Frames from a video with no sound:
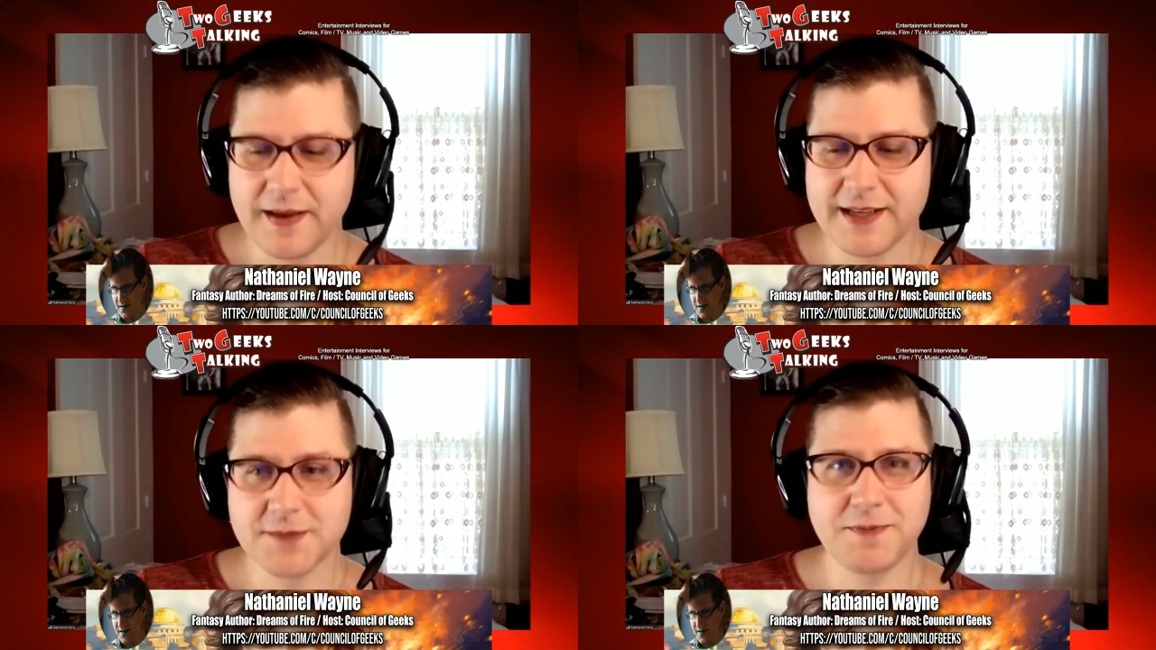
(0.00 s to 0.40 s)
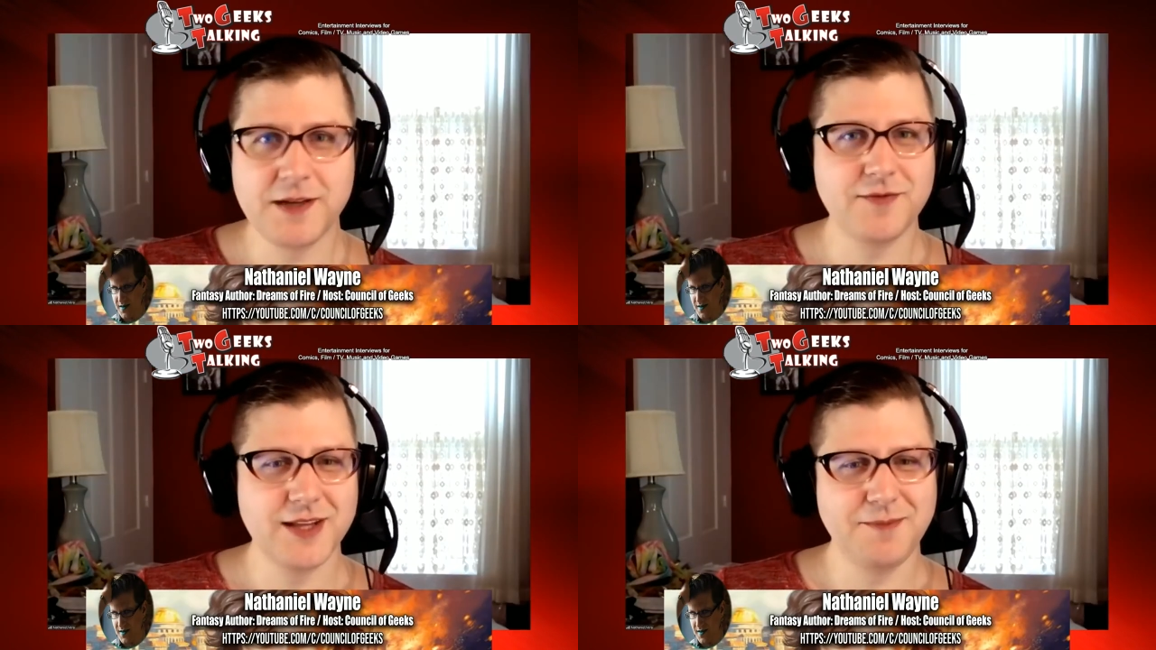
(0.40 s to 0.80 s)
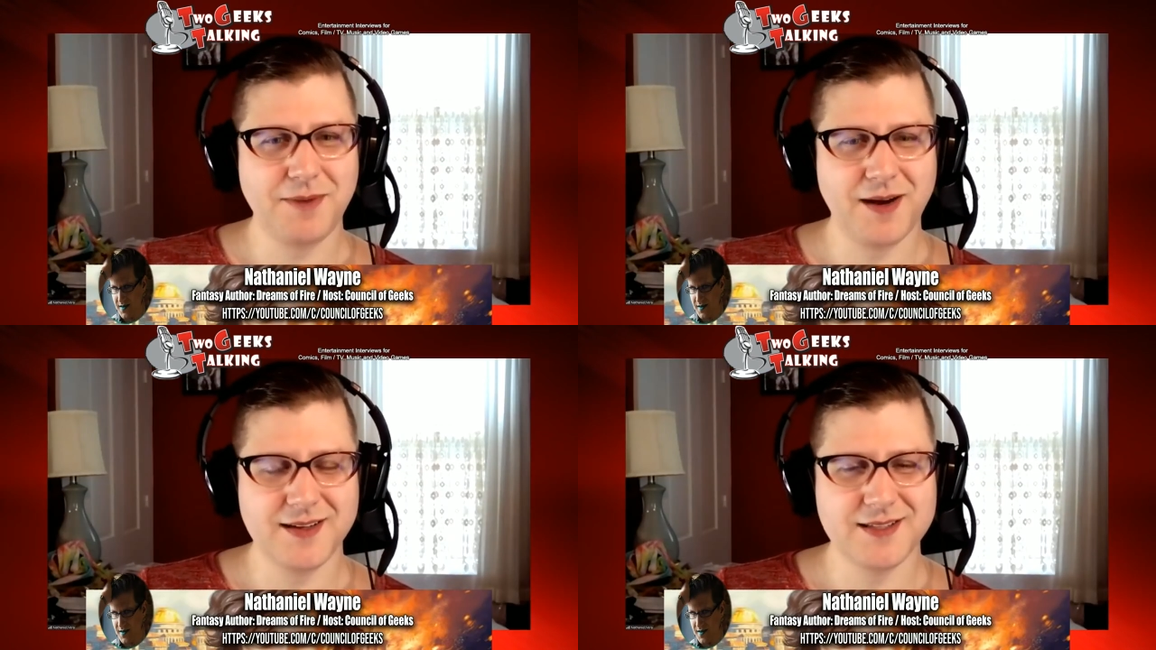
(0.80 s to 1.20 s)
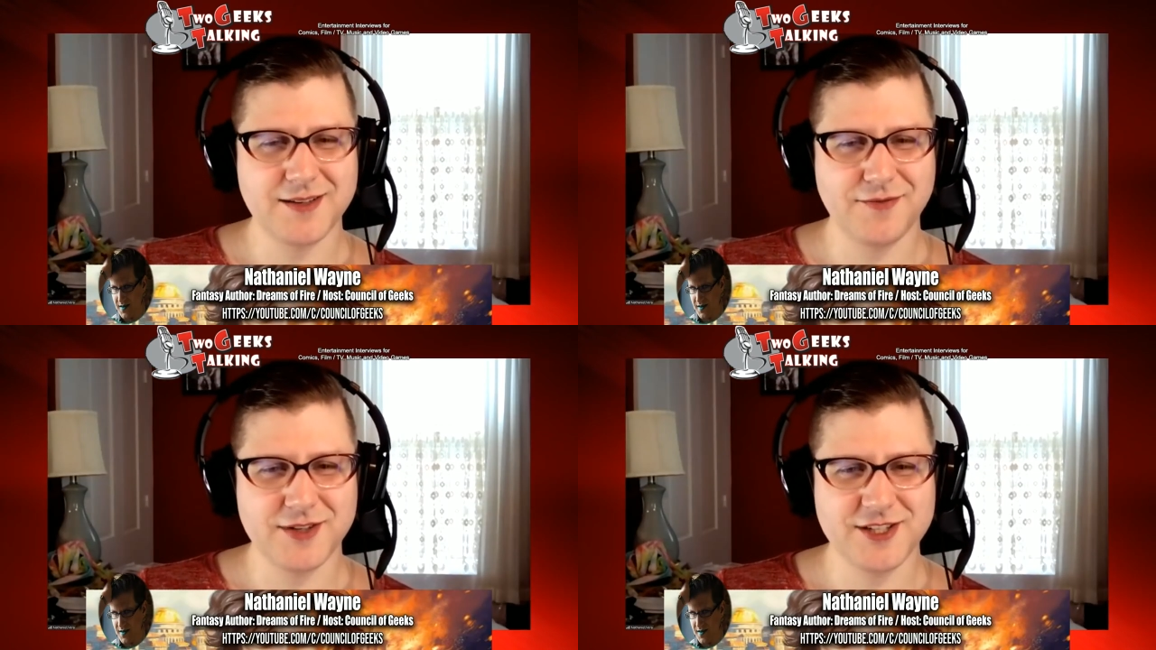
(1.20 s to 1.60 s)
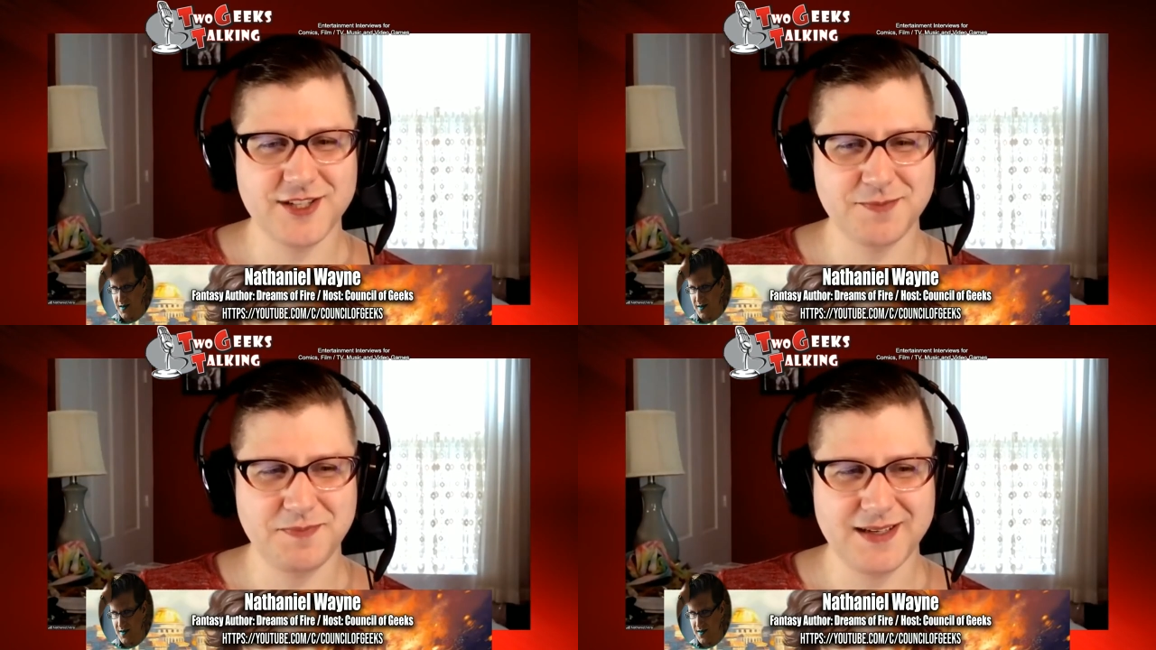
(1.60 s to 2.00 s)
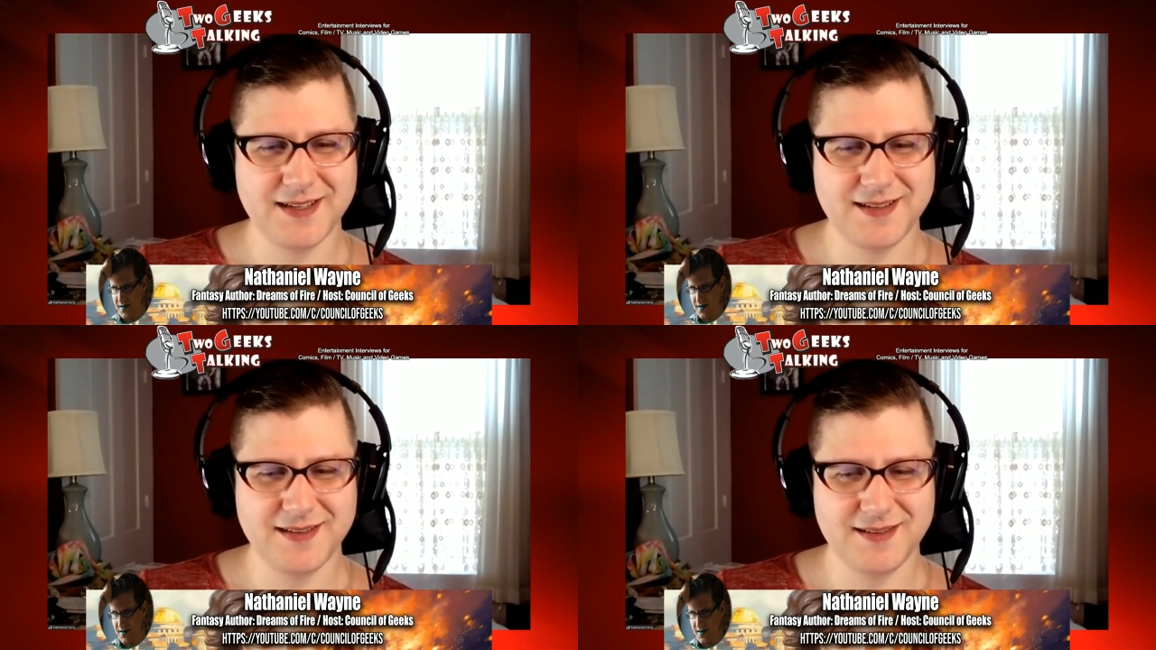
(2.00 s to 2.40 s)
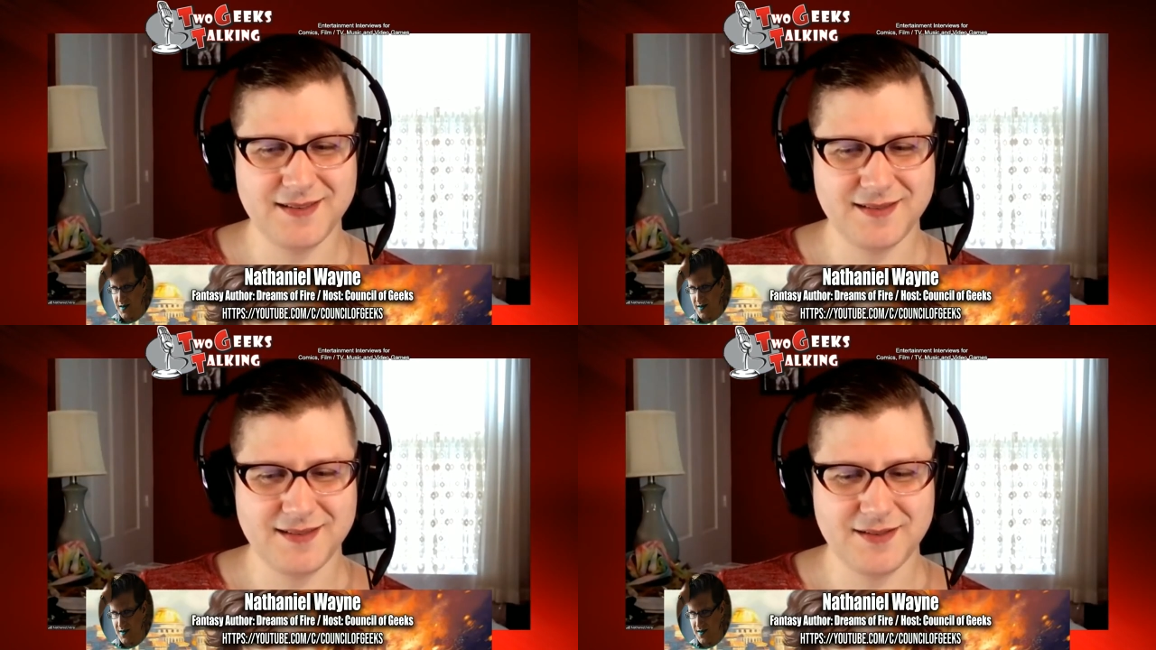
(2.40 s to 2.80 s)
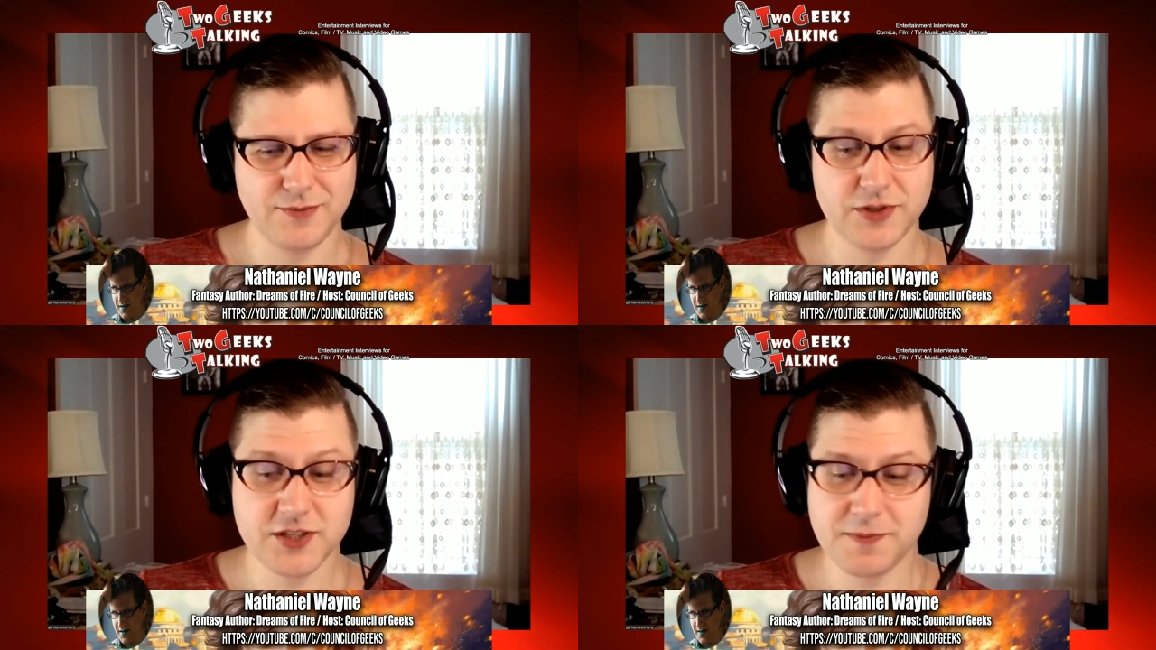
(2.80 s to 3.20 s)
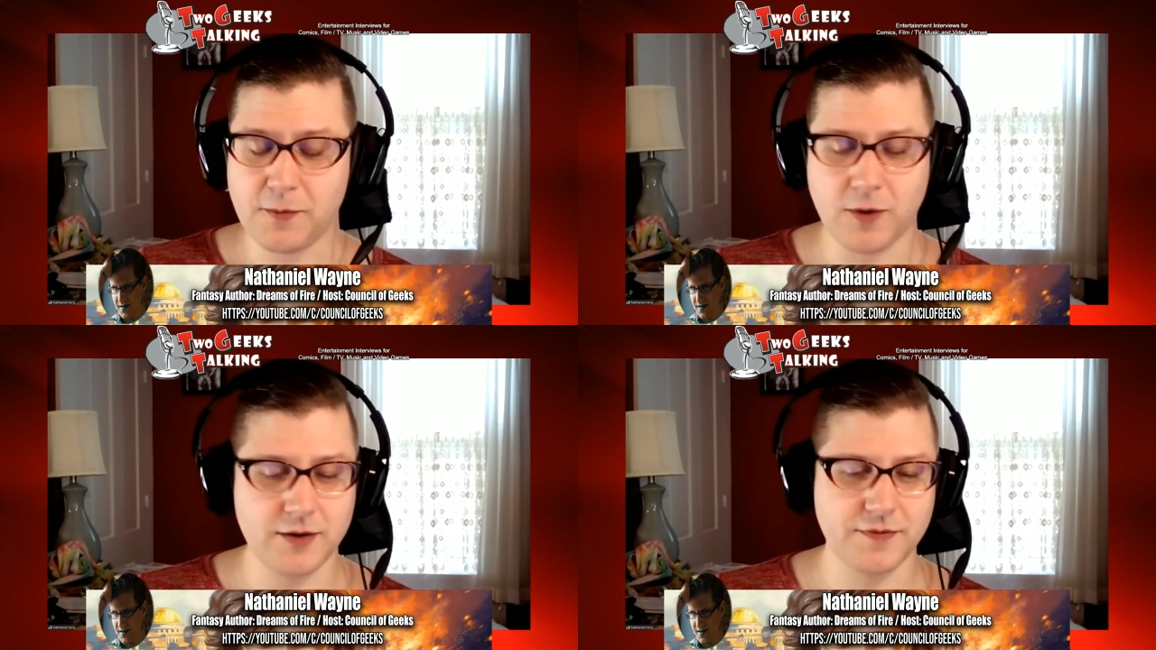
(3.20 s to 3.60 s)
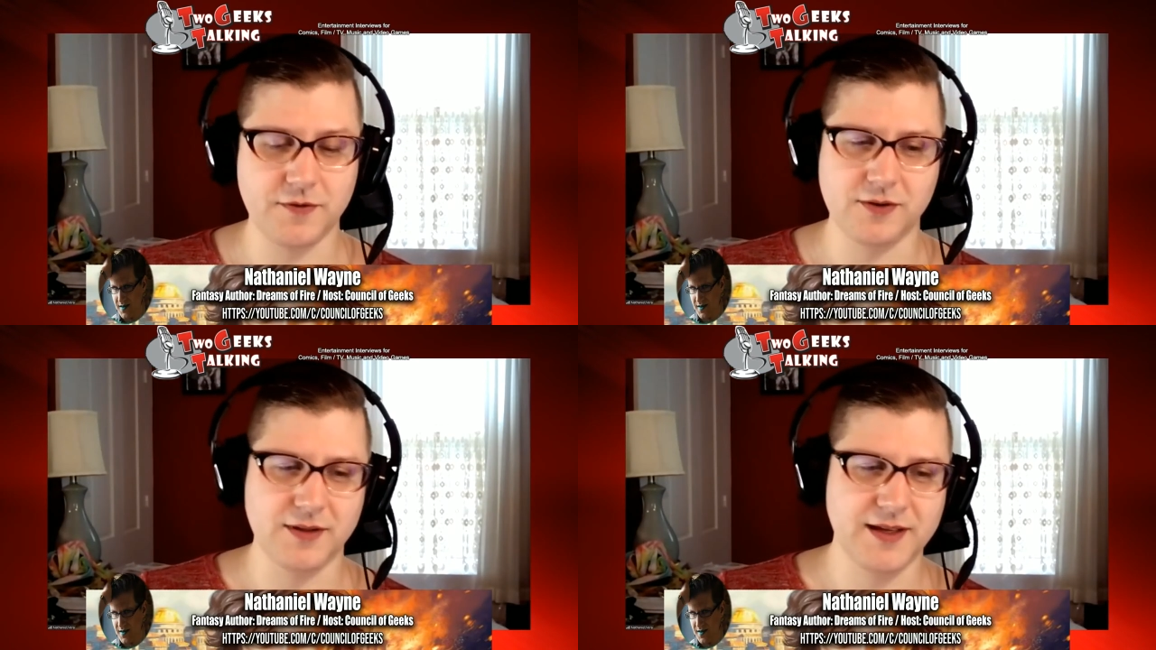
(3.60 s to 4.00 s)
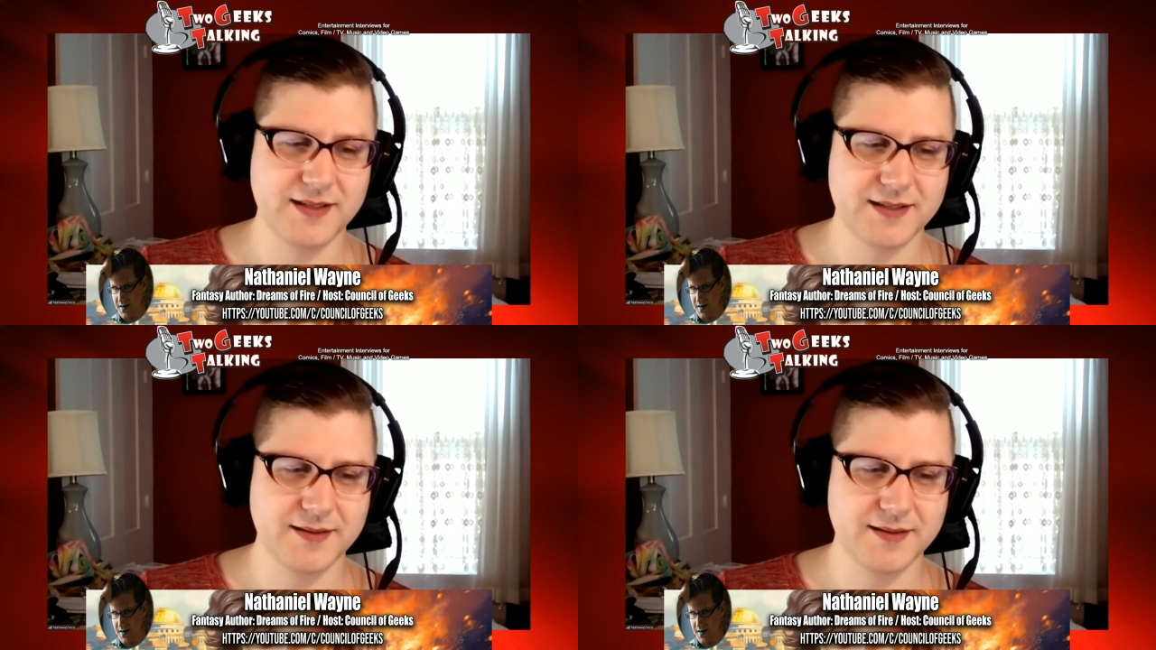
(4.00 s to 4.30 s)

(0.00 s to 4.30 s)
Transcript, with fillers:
Speaker 1: it's been really positive, which has been which has been wonderful. It